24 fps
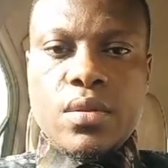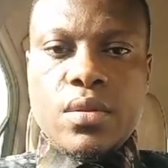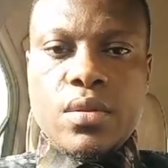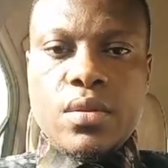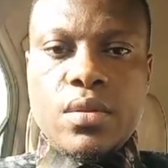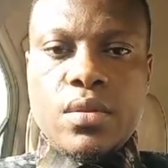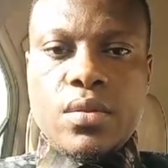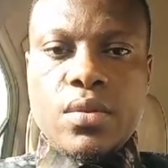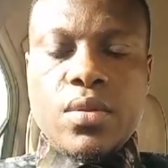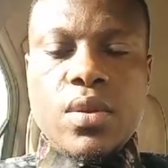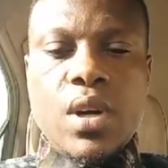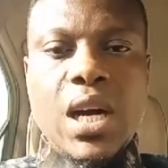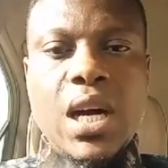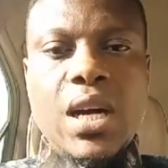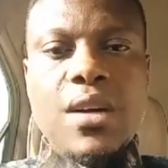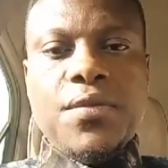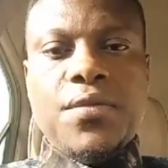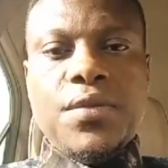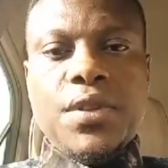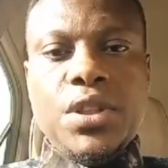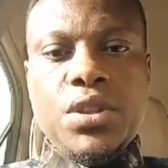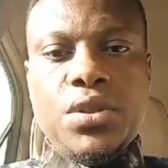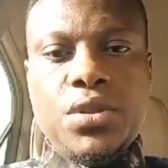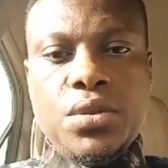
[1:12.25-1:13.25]
to have
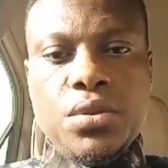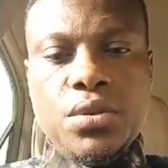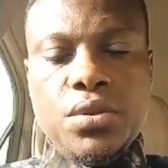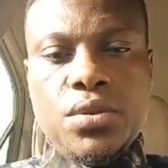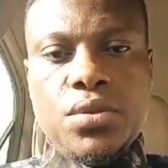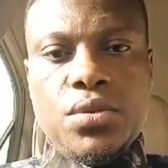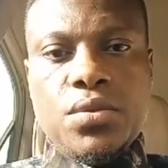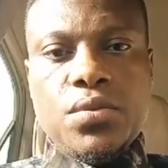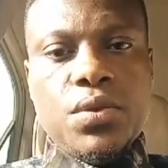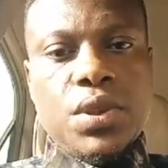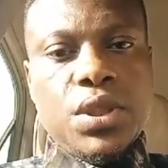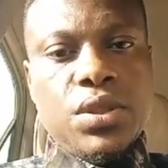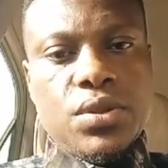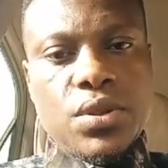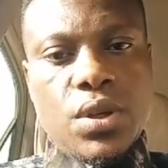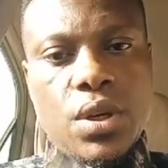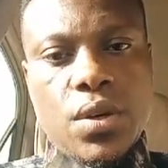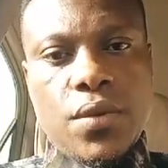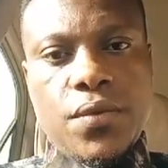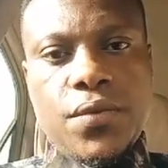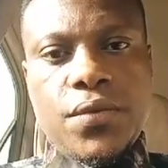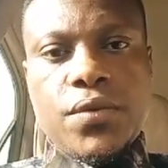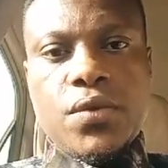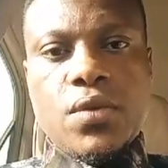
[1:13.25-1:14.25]
issues
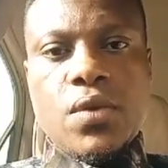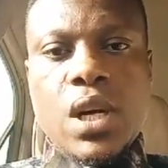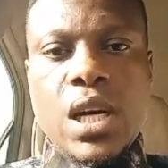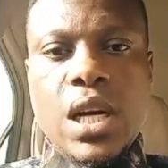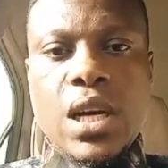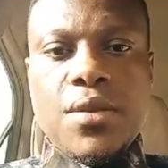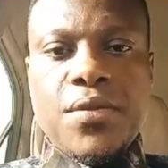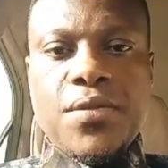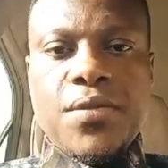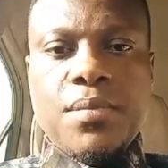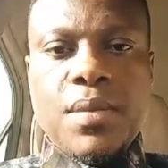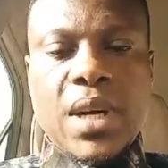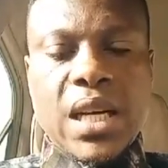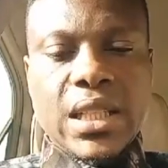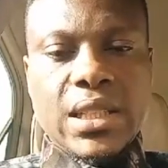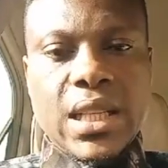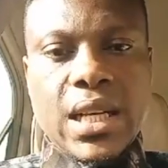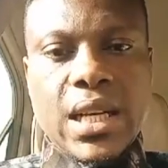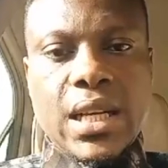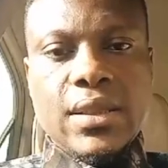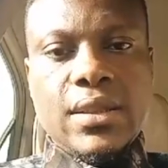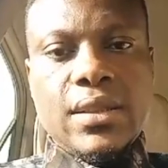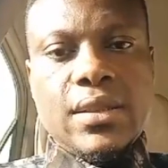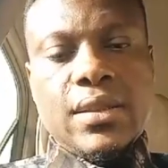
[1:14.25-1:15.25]
resolved, to have
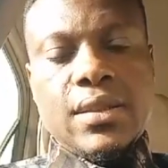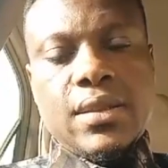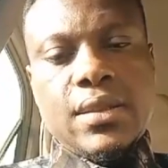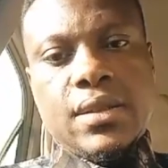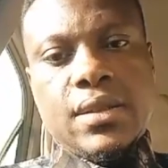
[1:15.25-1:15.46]
matters